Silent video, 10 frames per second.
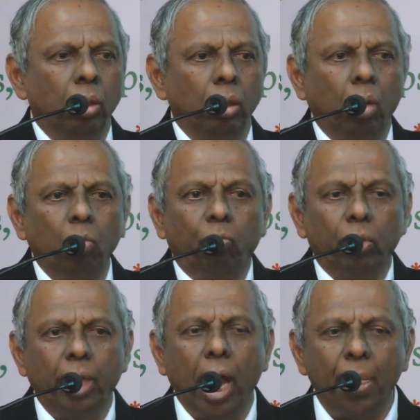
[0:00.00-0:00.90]
Now
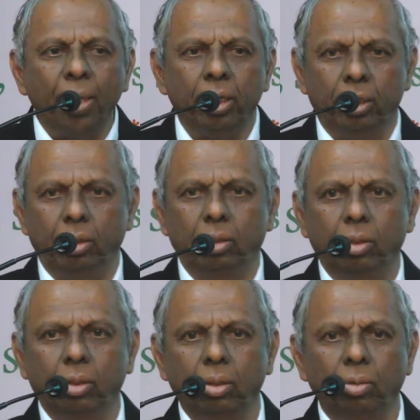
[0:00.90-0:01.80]
for the
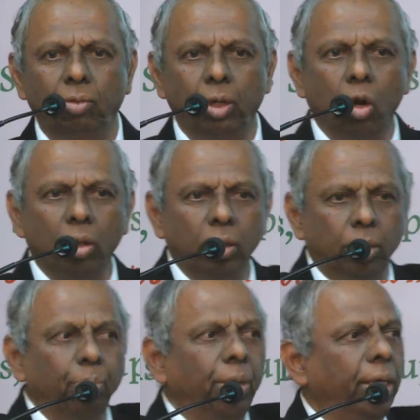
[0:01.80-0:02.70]
others, we got this
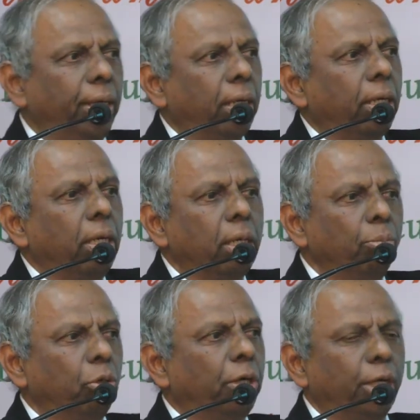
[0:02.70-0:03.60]
BTech in
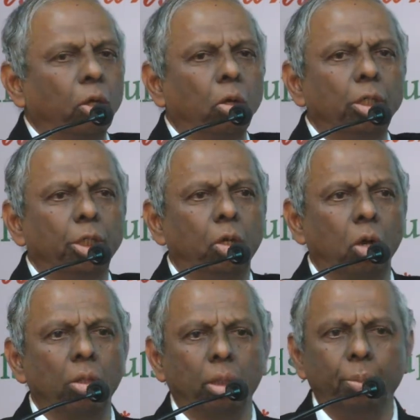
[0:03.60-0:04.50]
computer technology and
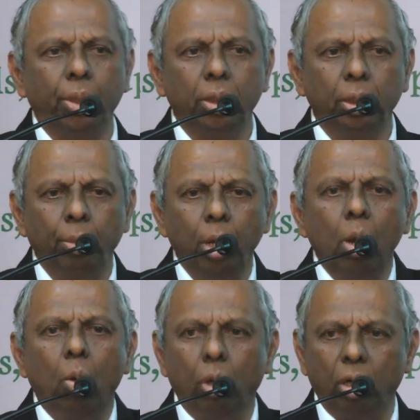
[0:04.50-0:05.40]
entrepreneurship,
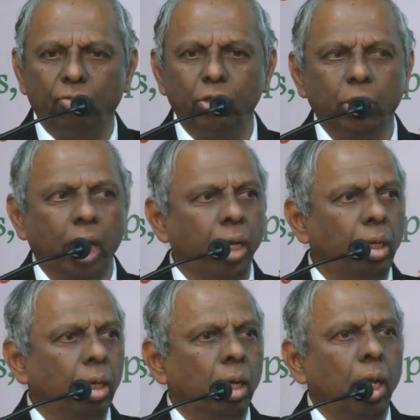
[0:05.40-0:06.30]
one of its
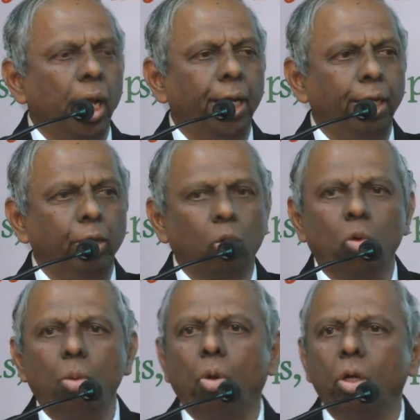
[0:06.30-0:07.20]
kind.
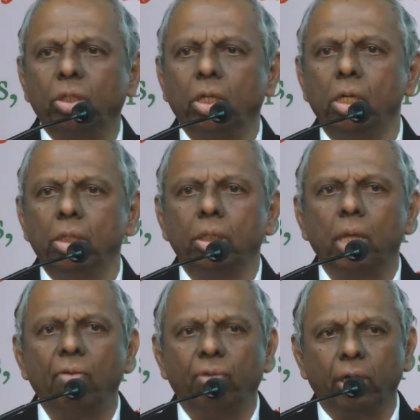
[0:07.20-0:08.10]
18-year-old boys, girls,
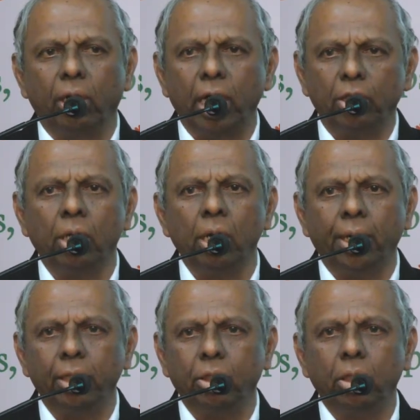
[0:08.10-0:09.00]
after a national
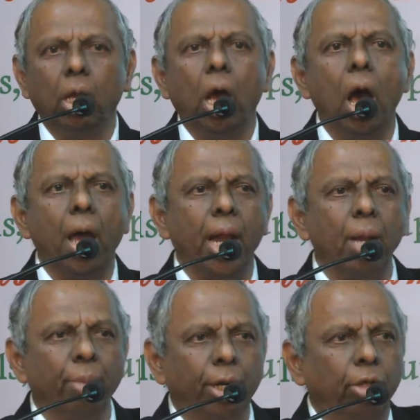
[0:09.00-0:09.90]
test, are
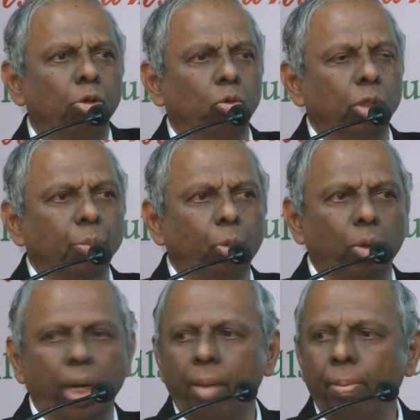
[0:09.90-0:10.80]
admitted into this
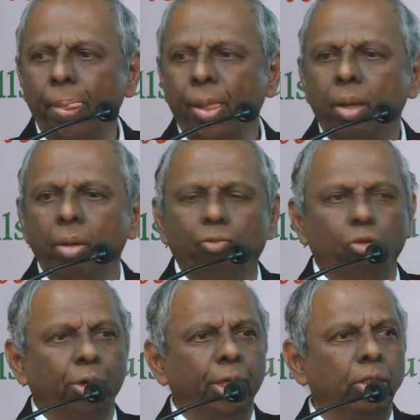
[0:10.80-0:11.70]
program.
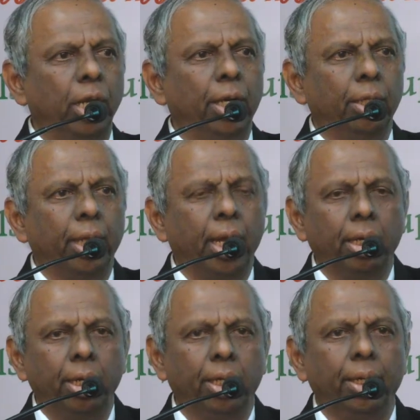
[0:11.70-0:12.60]
4 years later, they get
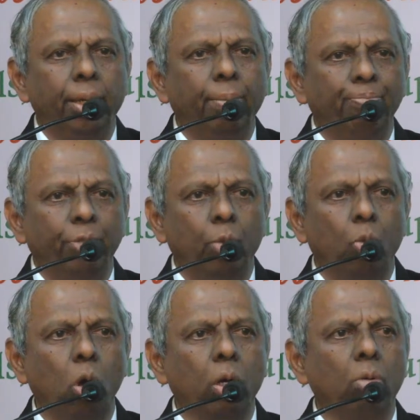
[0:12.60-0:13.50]
a degree. They
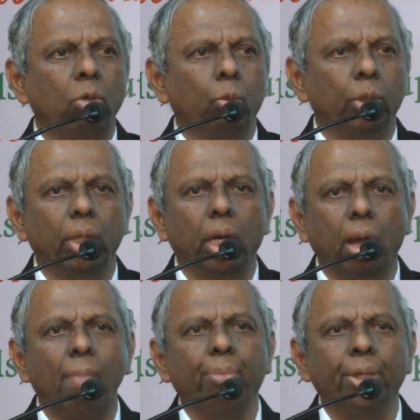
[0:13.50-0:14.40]
walk out with a
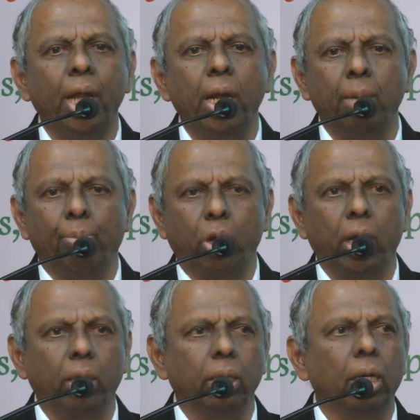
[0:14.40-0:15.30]
company and a
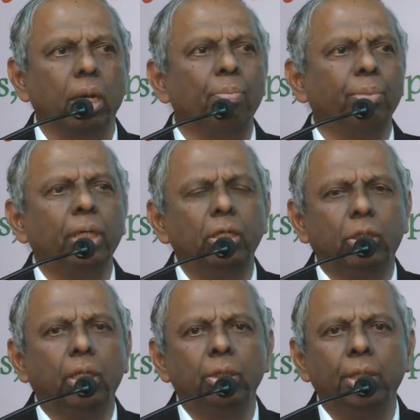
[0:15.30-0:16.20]
product, a company
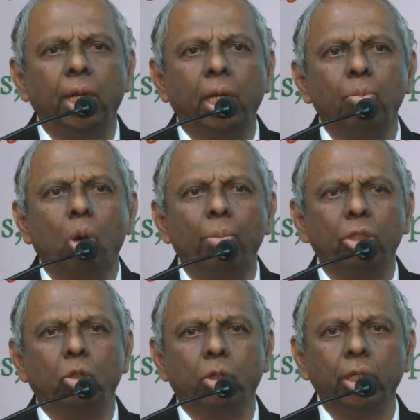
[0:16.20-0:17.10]
listed in the Delhi
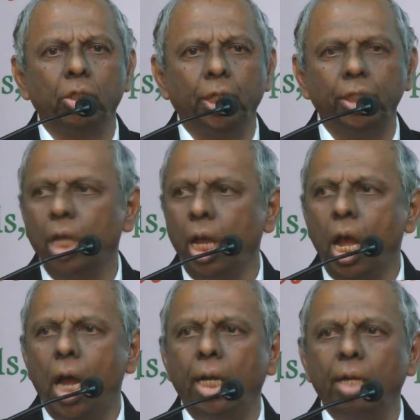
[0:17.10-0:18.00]
Bombay Stock Exchange.
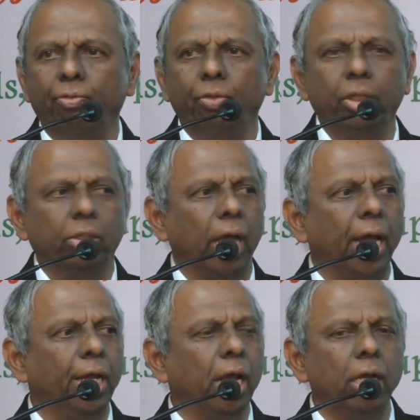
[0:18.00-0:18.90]
And if this
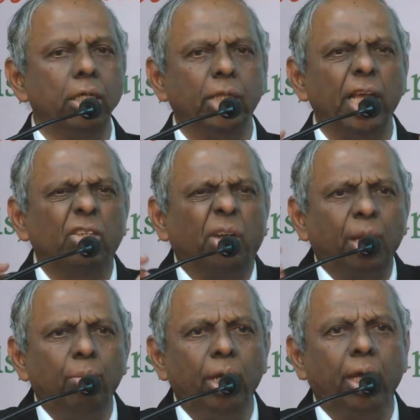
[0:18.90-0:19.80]
idea is
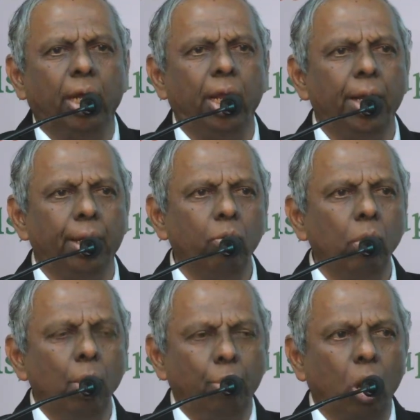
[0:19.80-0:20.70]
extremely
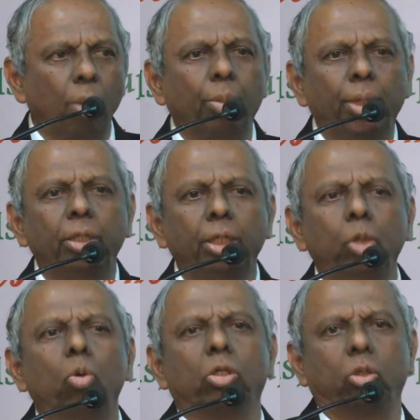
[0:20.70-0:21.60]
creative, probably in the
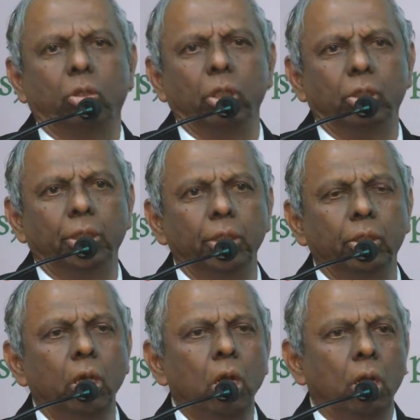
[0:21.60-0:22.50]
New York Stock
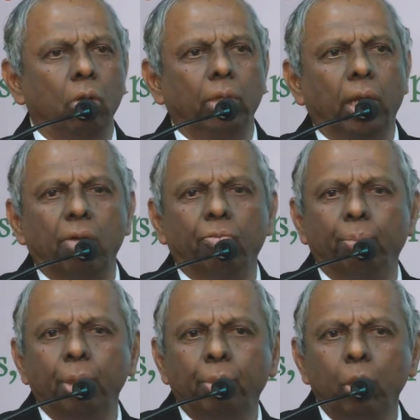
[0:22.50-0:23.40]
Exchange. Now there
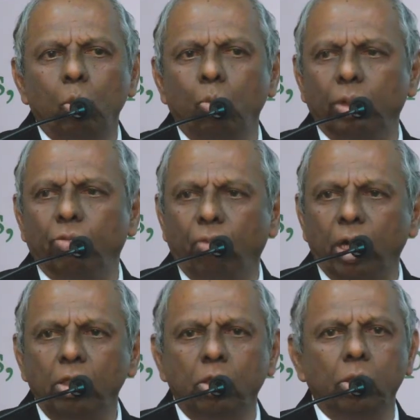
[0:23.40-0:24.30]
are people with
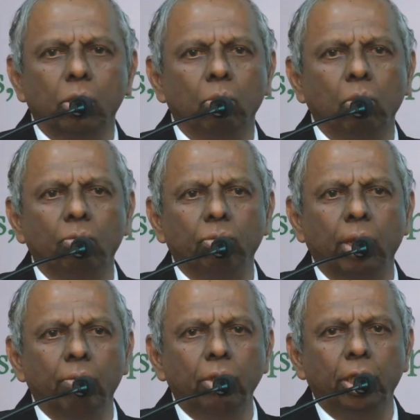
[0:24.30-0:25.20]
funds who
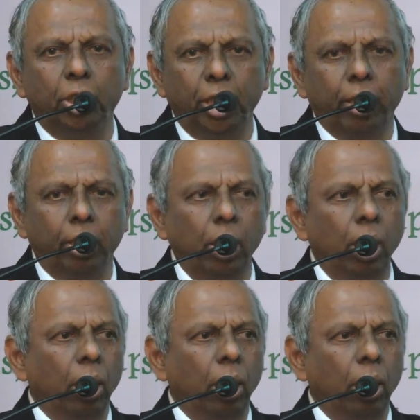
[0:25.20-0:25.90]
are given a check.